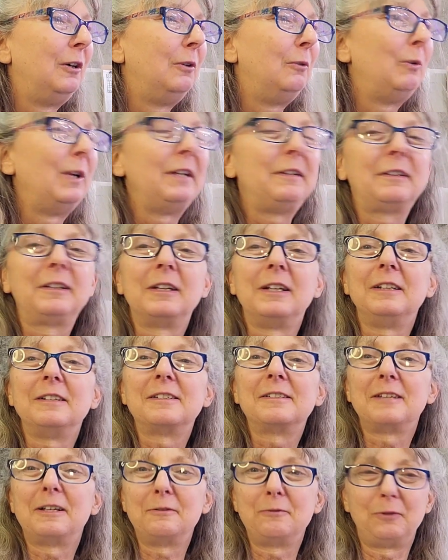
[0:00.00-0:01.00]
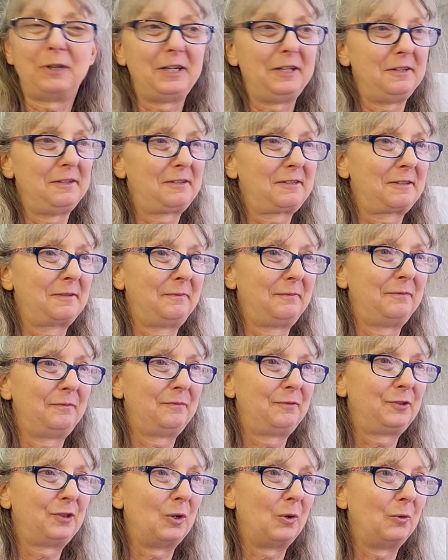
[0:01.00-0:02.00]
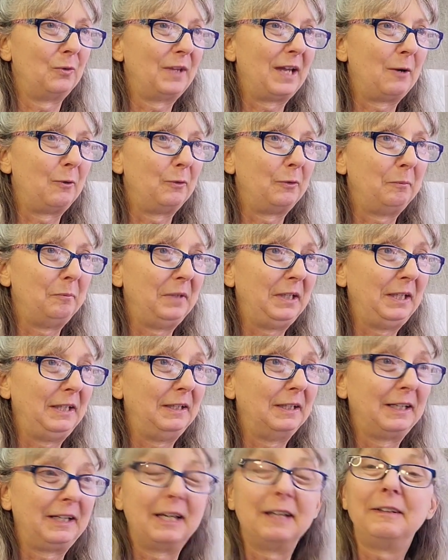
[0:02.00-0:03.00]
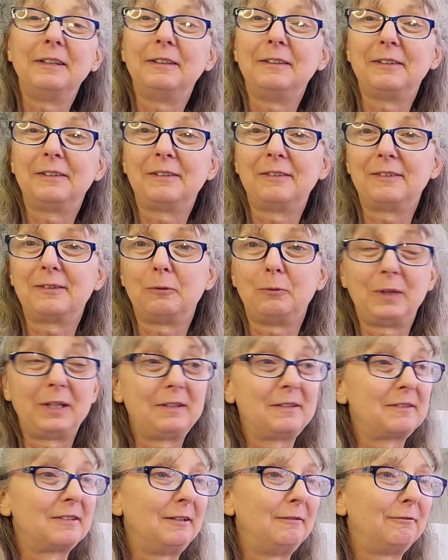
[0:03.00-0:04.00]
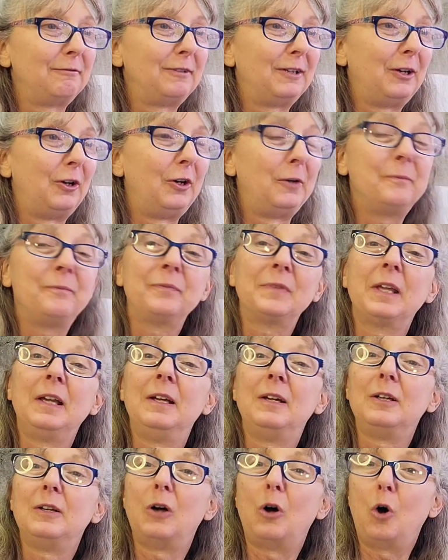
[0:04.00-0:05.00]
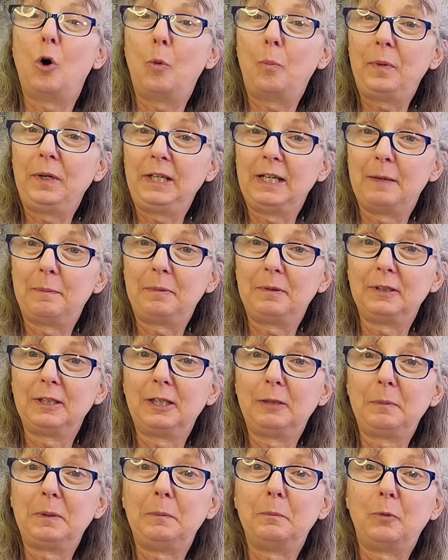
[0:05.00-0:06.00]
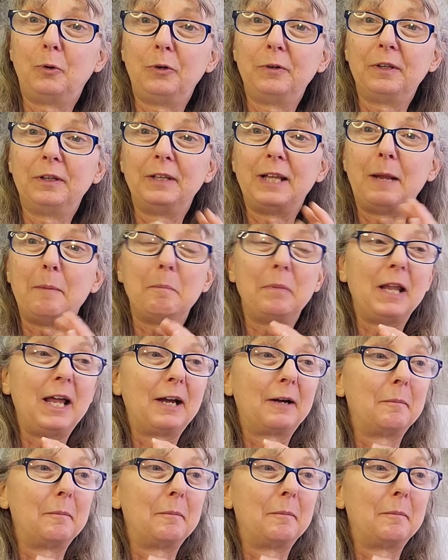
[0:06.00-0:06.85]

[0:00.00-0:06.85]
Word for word: Red cut sunrays. So that would mean, again, that this is a red sunflower, opening up a little bit more than that black